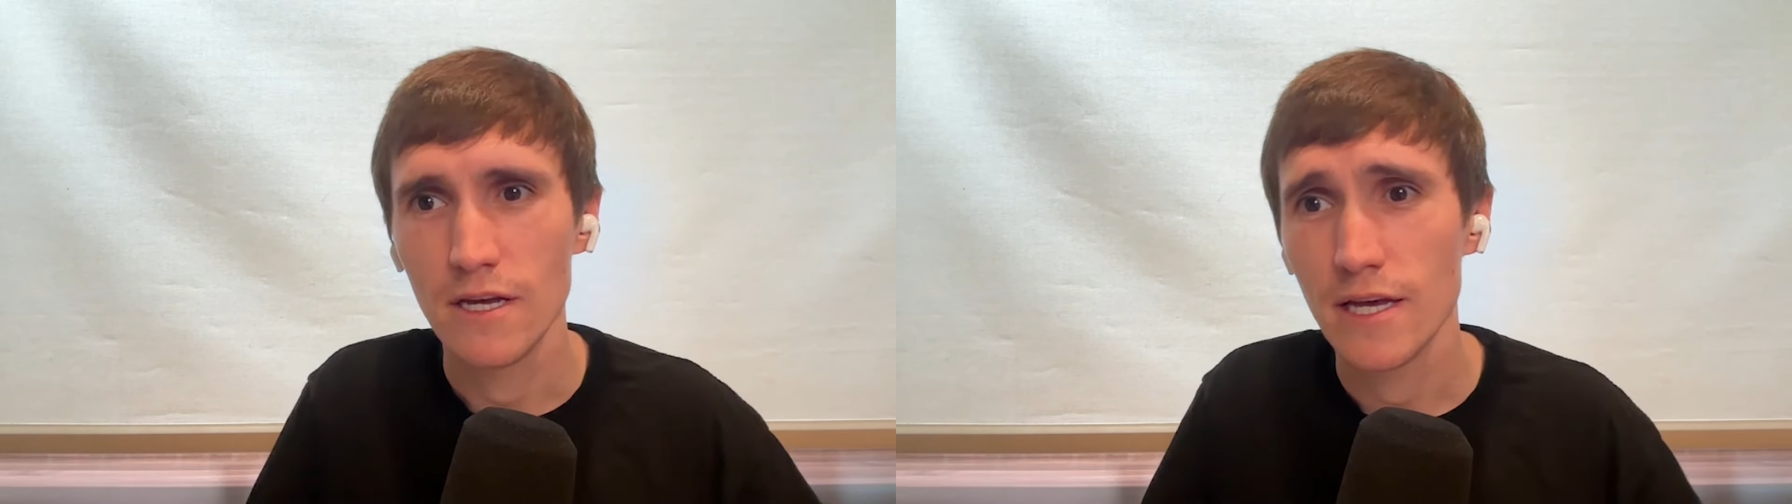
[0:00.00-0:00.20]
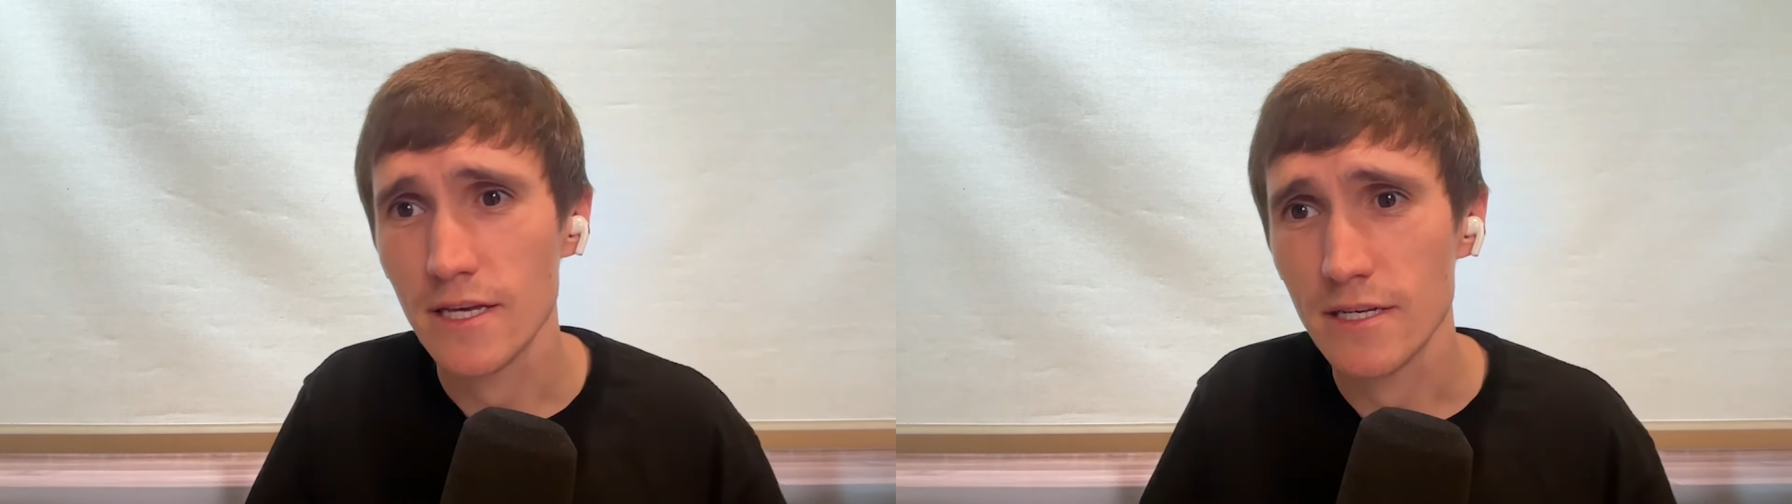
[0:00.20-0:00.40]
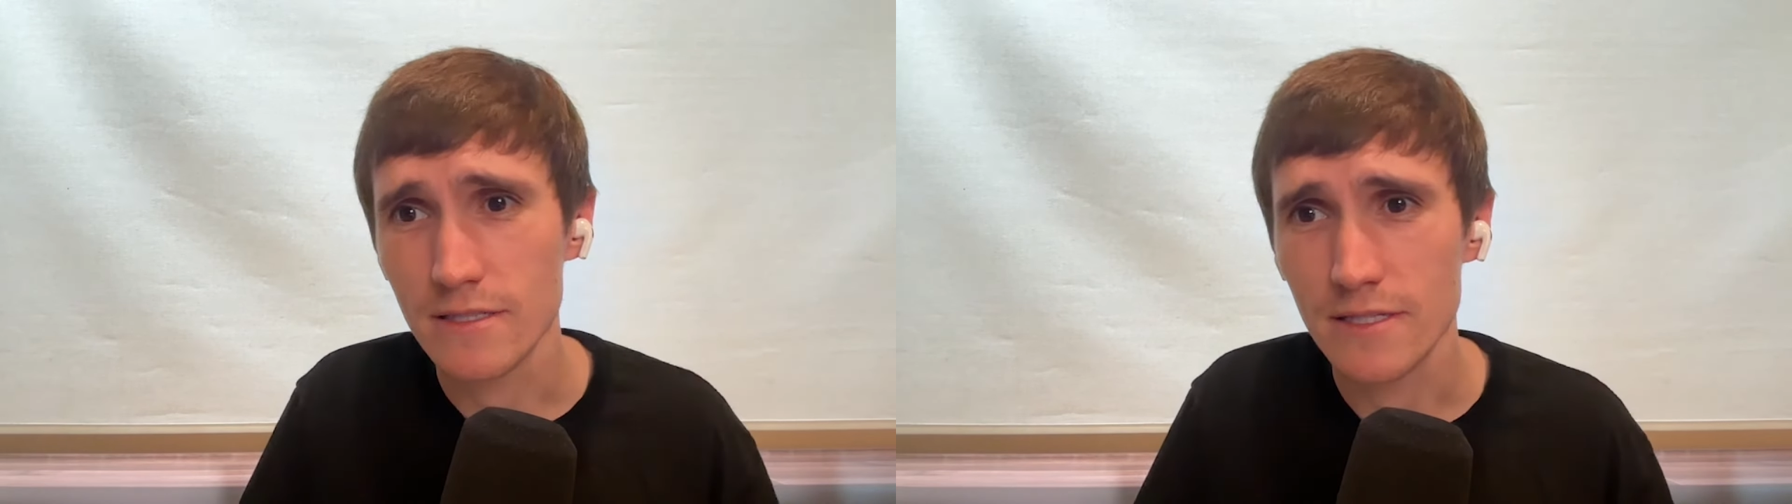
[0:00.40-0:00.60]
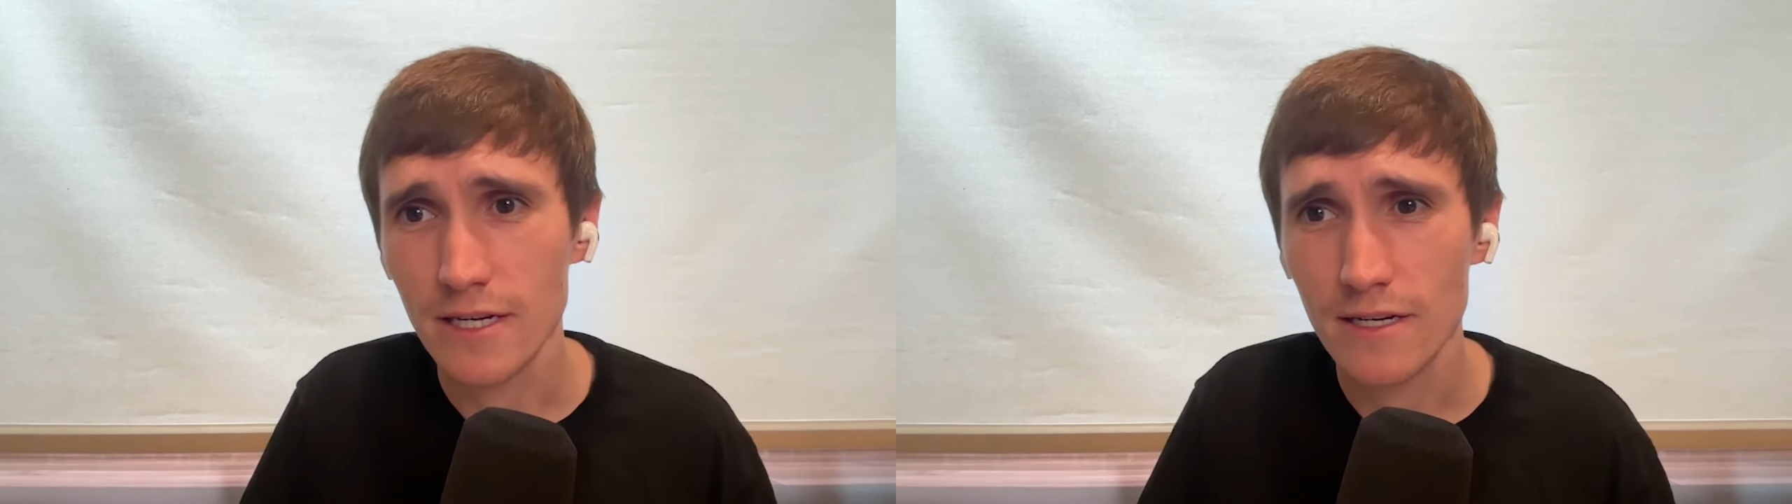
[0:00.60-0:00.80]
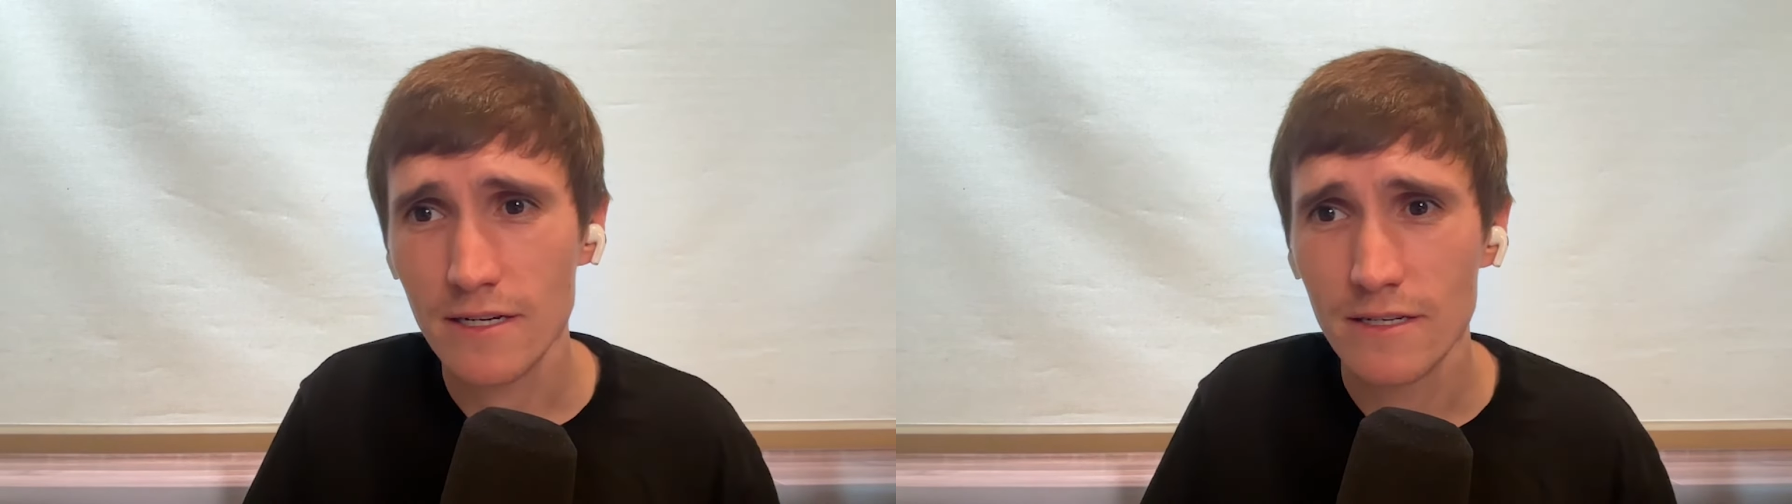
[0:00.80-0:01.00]
And
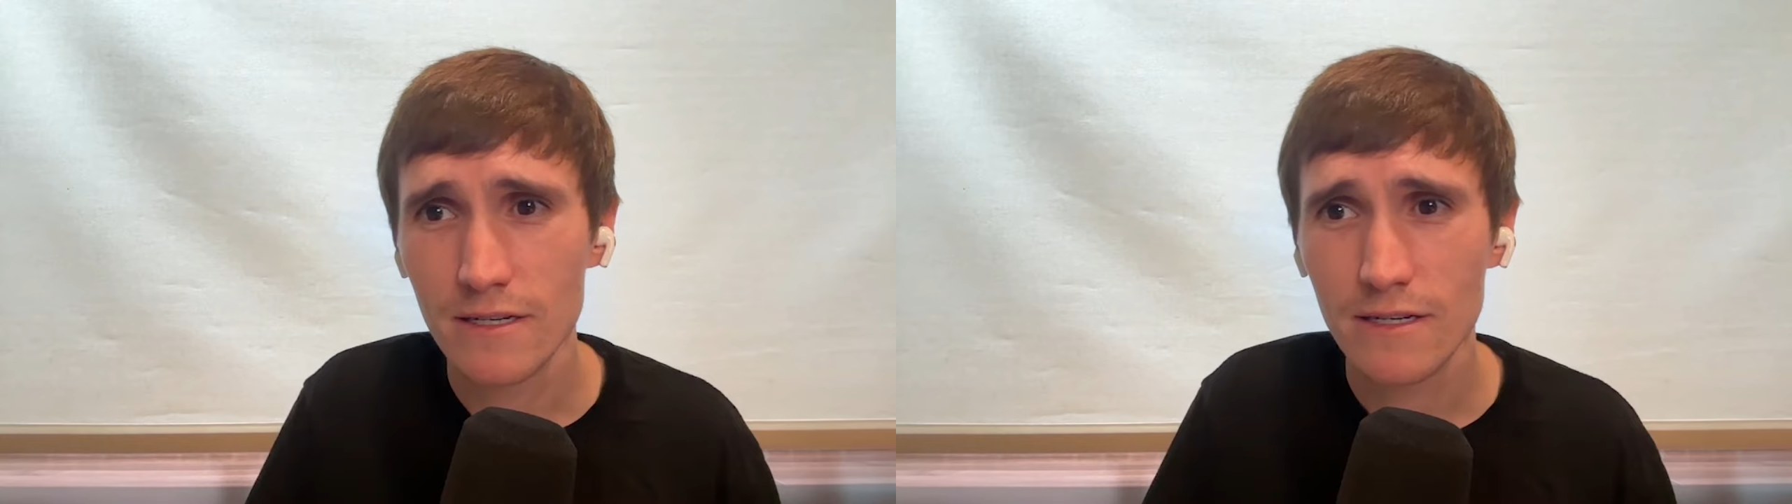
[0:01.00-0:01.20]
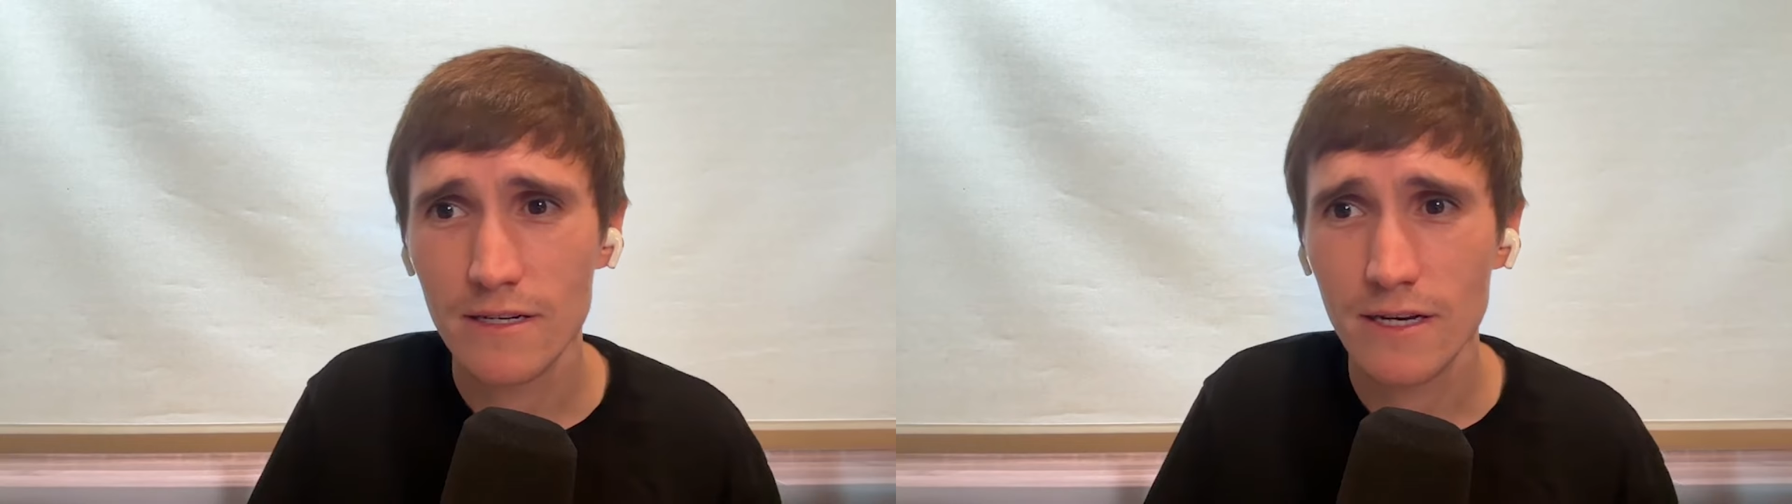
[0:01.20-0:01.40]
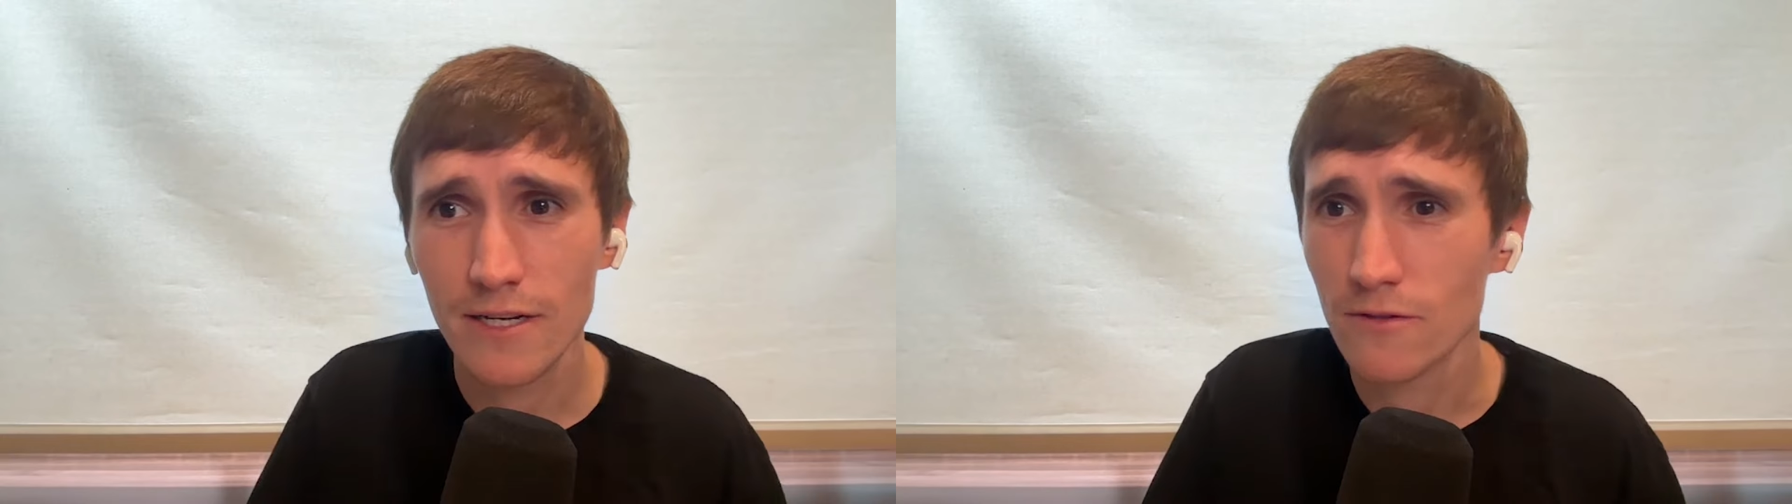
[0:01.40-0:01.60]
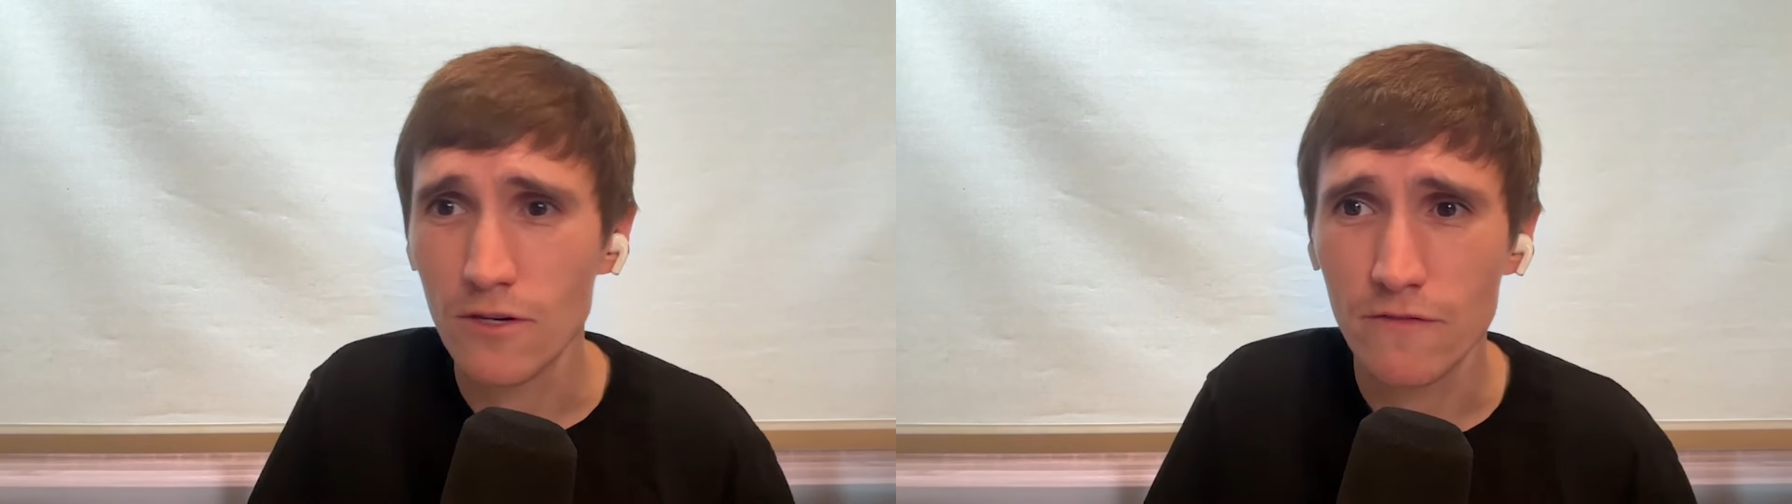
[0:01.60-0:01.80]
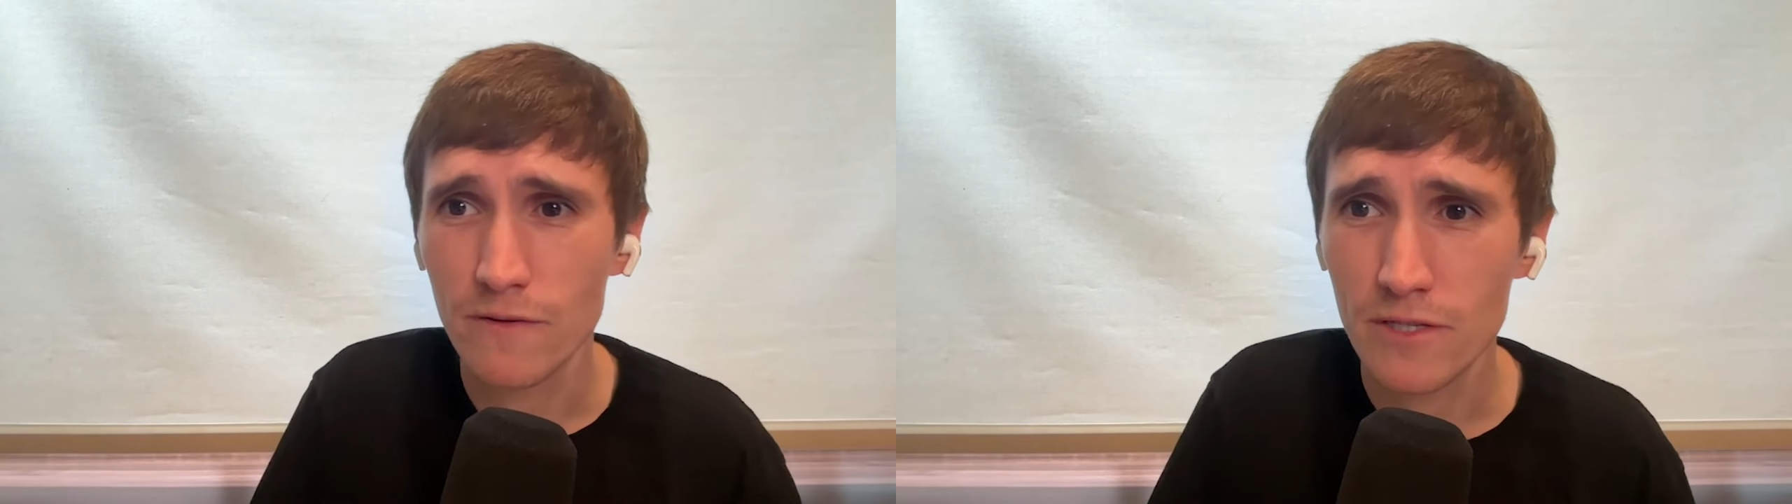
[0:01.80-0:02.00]
I don't know
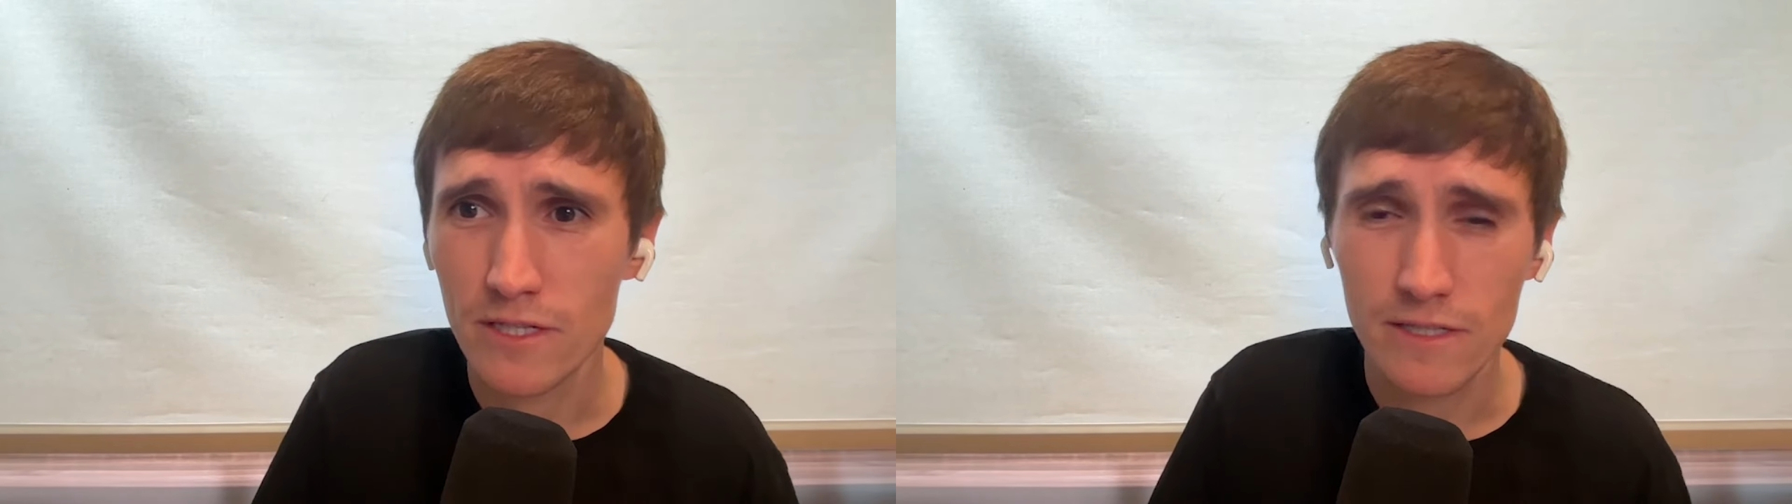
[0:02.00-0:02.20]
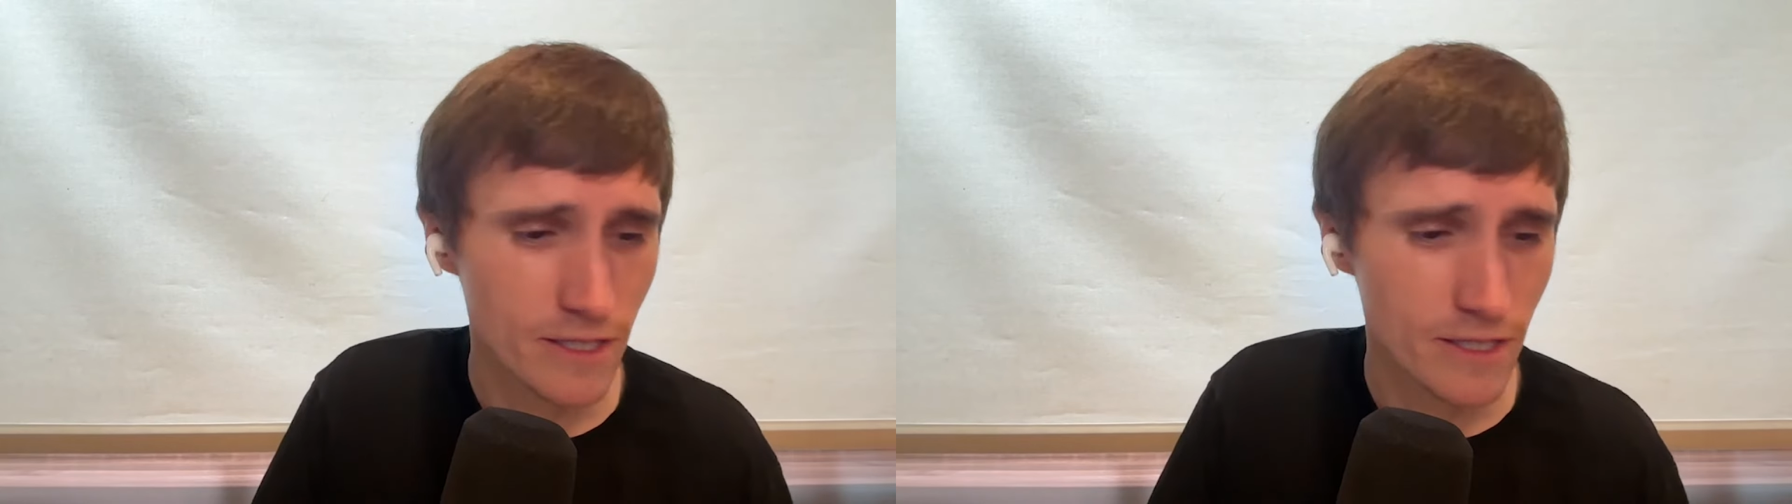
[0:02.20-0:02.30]
if I'm gonna